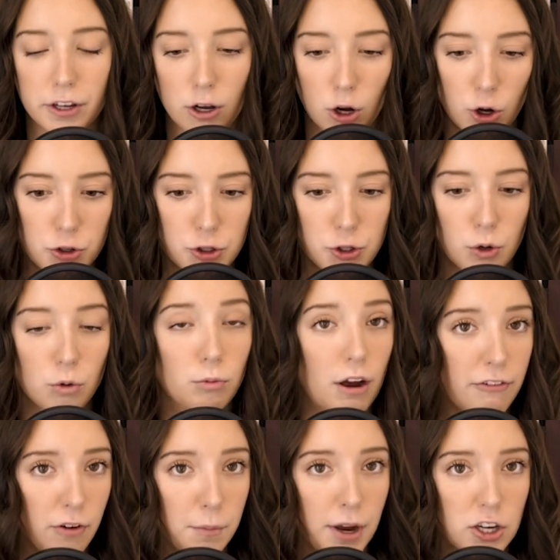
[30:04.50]
cultural
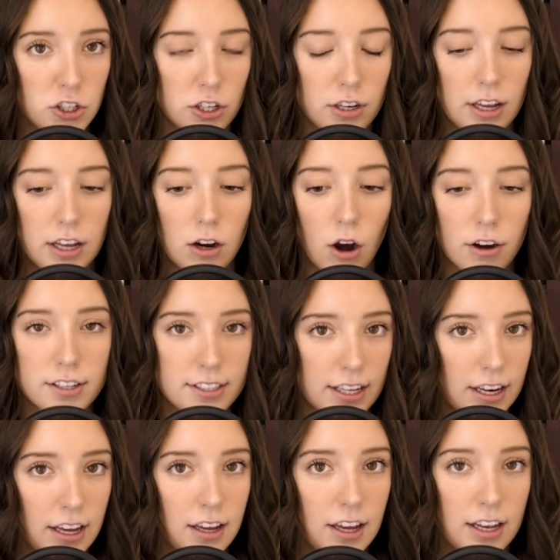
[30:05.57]
reformation in our
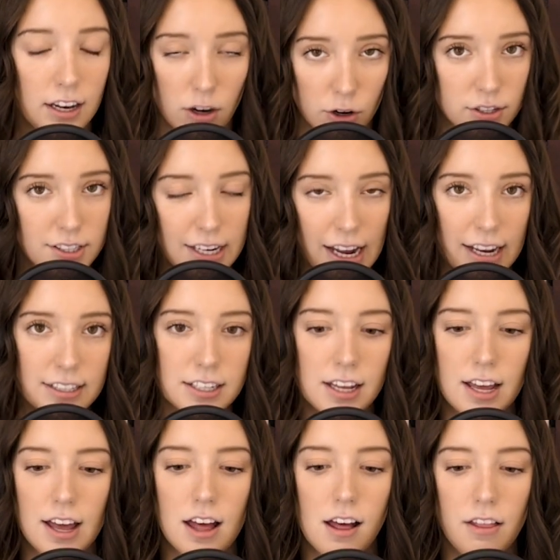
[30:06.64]
city and in our state
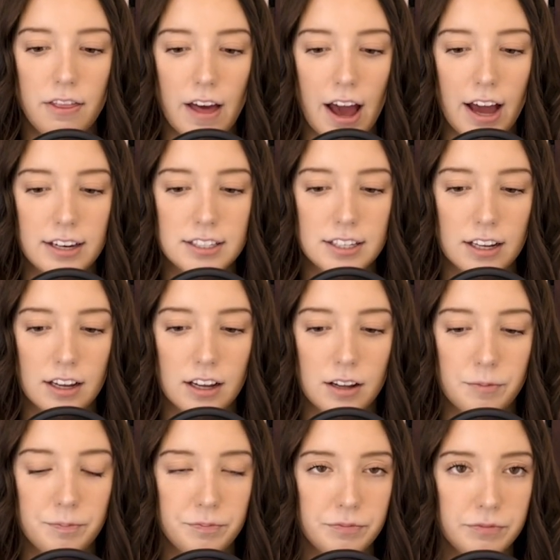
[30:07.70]
that
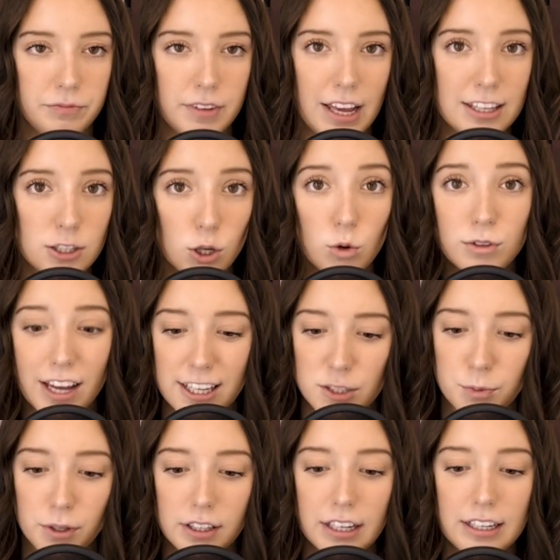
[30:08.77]
it so
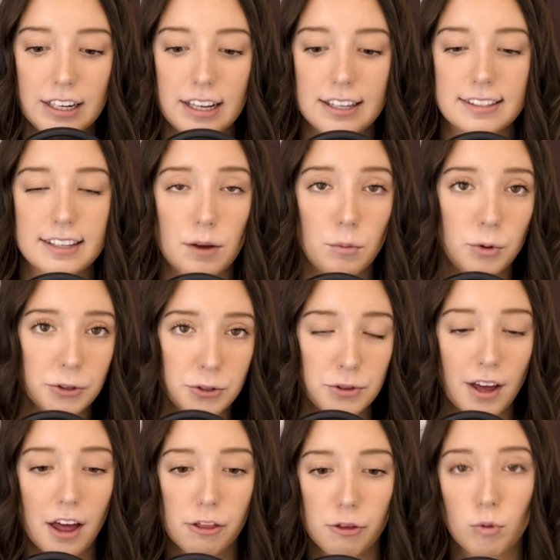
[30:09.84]
desperately needs. And we'll do
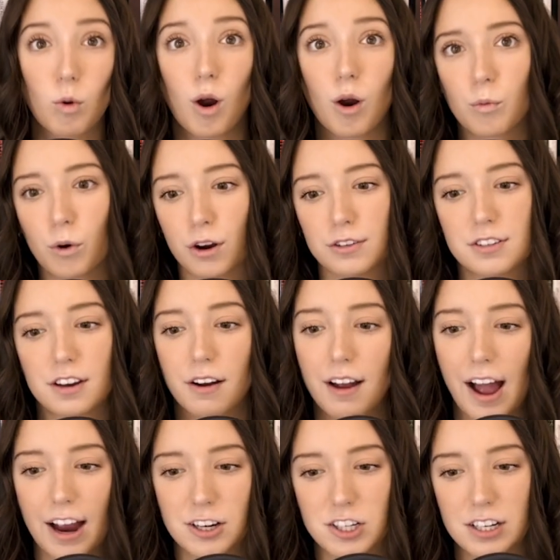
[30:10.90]
that through our words and our
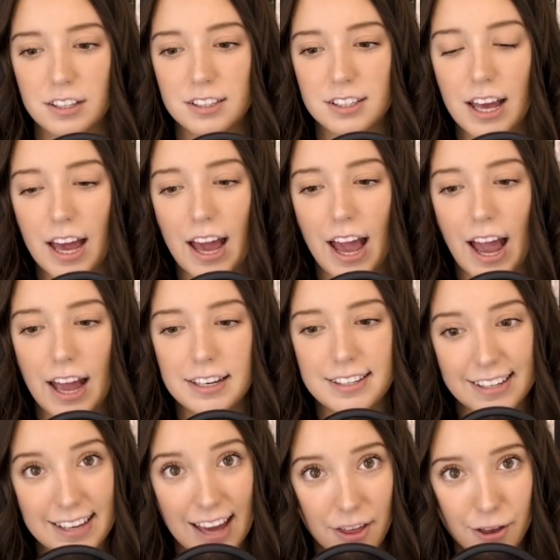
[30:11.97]
actions. And
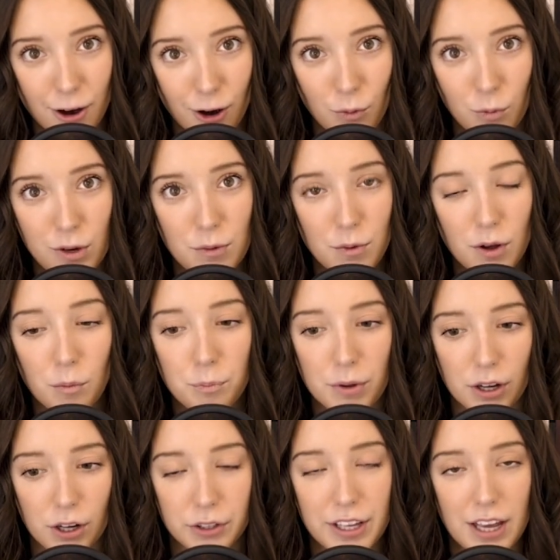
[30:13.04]
together, we will
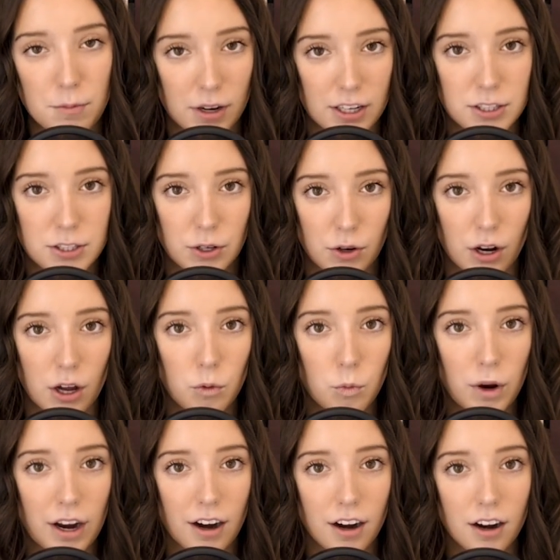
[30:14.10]
build a Minnesota
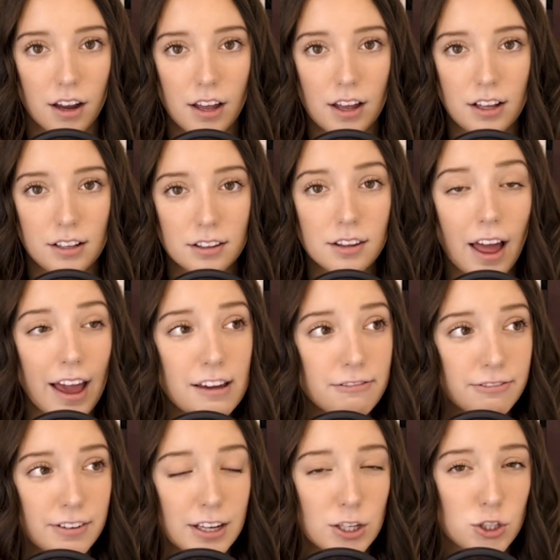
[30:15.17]
where
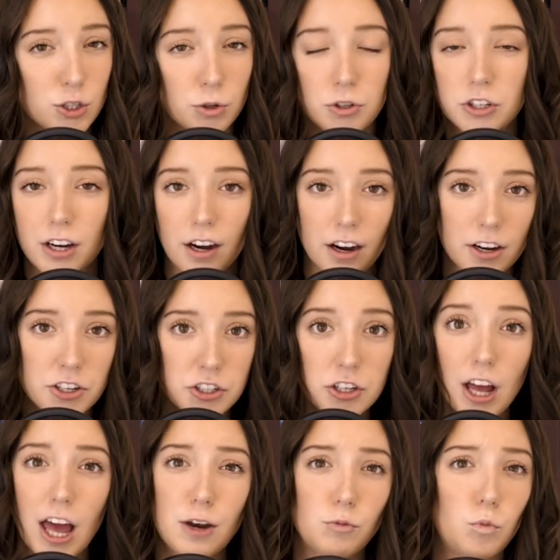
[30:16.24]
life is so cherished
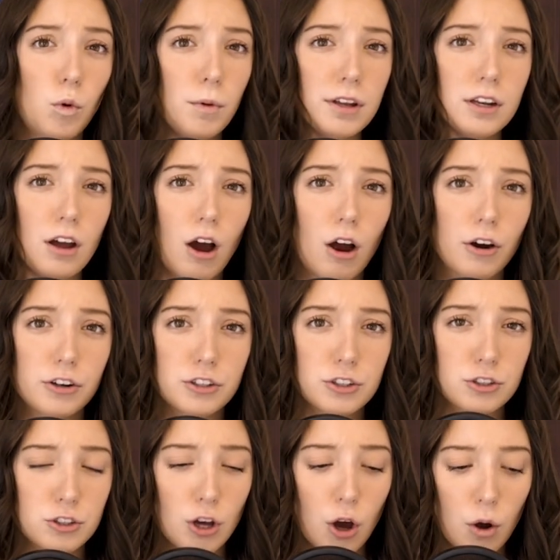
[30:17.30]
and women are
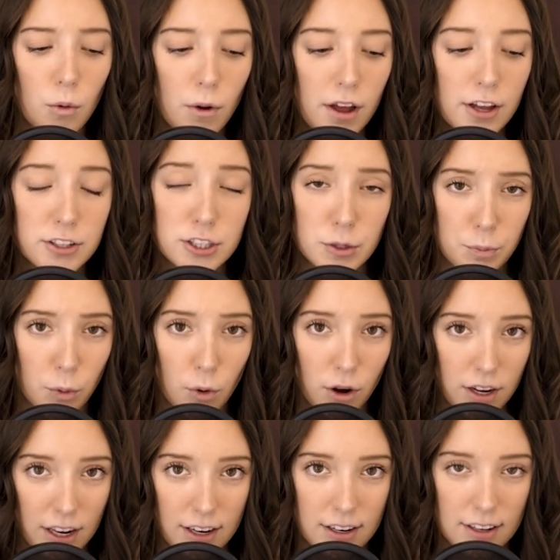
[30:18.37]
so
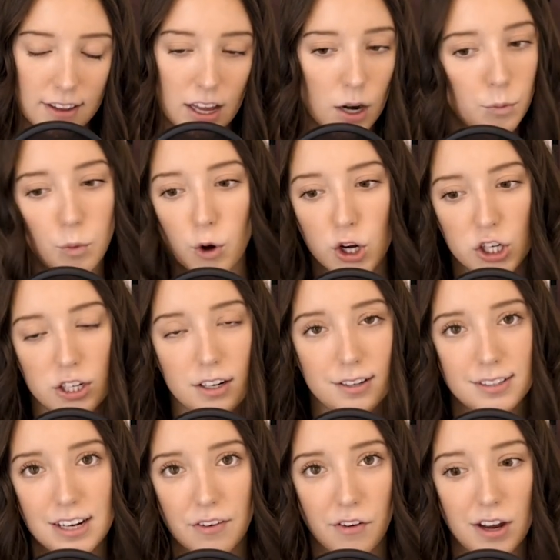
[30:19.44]
supported that abortion is
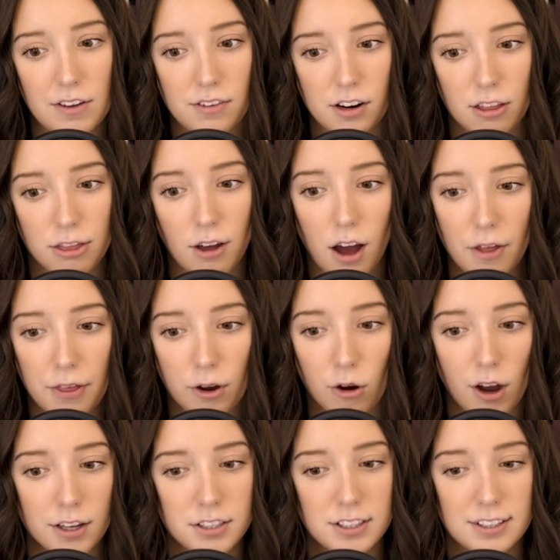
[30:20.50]
never even a thought that
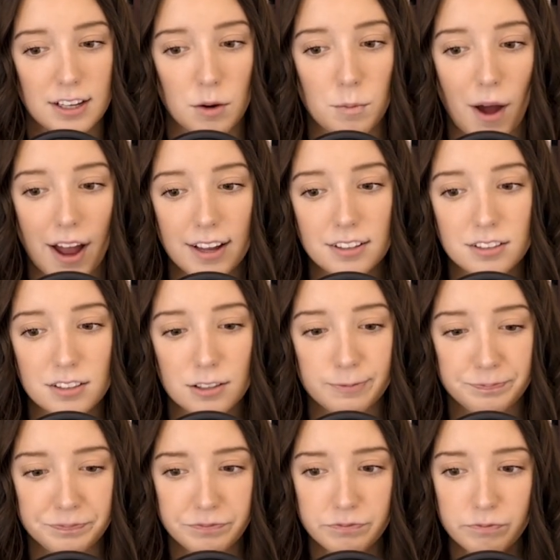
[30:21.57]
crosses their minds.
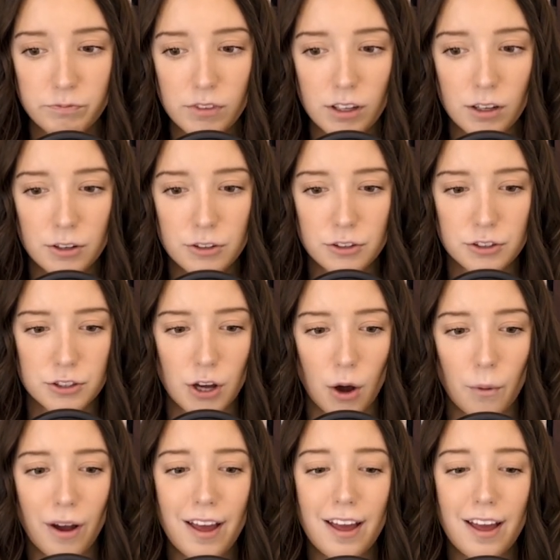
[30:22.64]
So